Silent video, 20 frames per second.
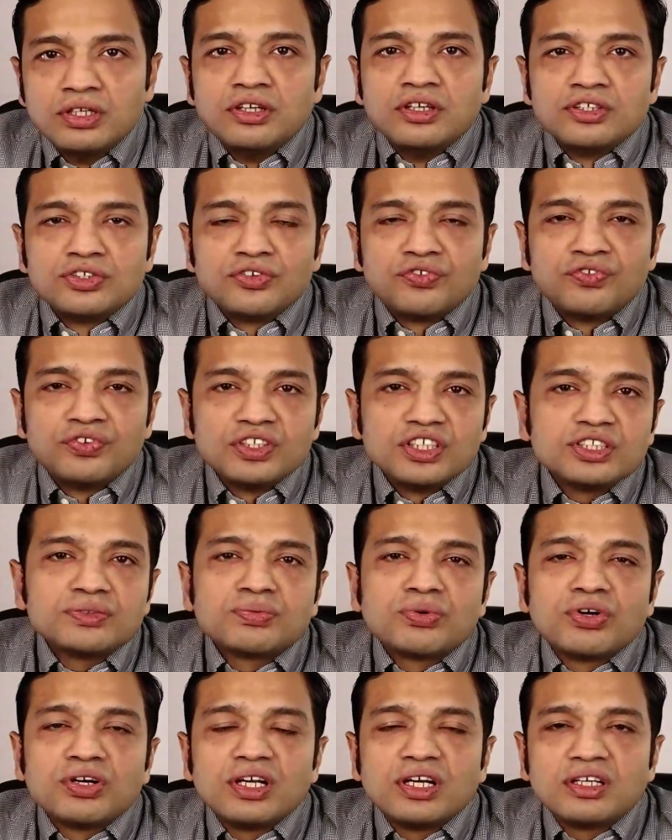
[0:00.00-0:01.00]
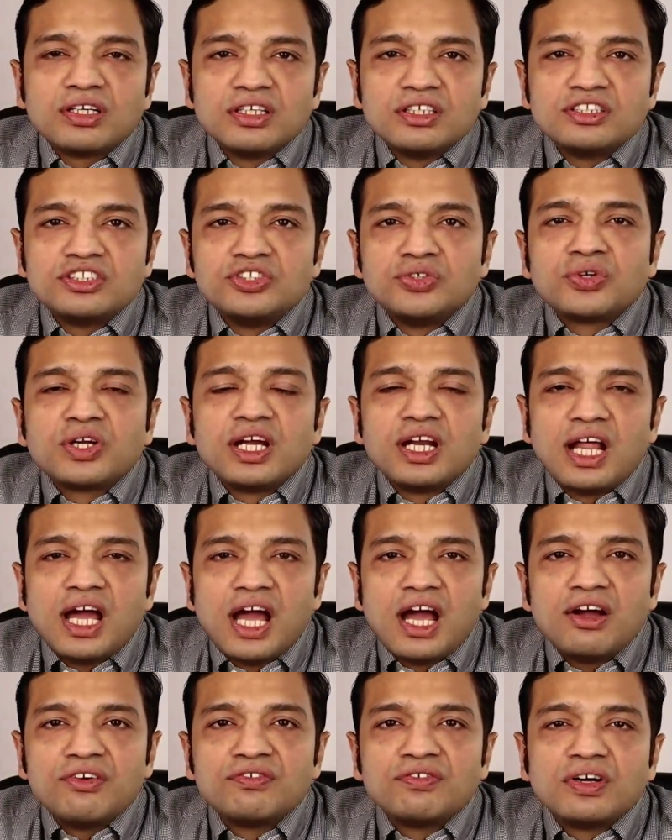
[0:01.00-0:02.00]
So first product is you can
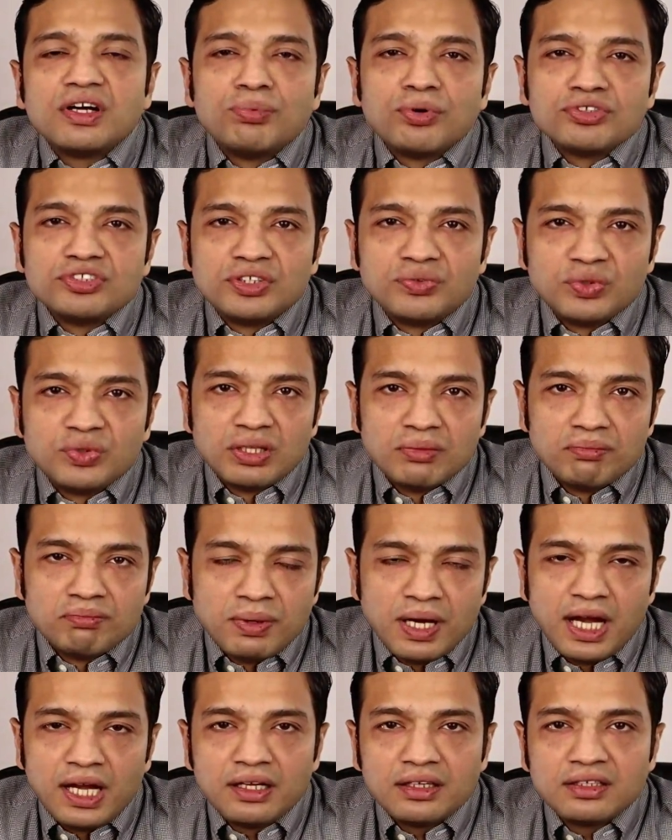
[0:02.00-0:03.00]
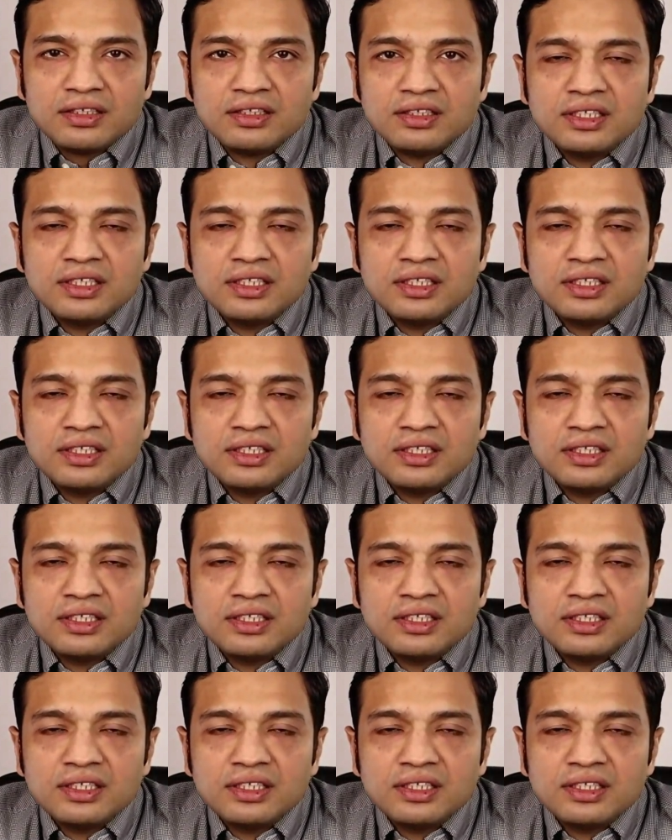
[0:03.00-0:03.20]
have deposit bank.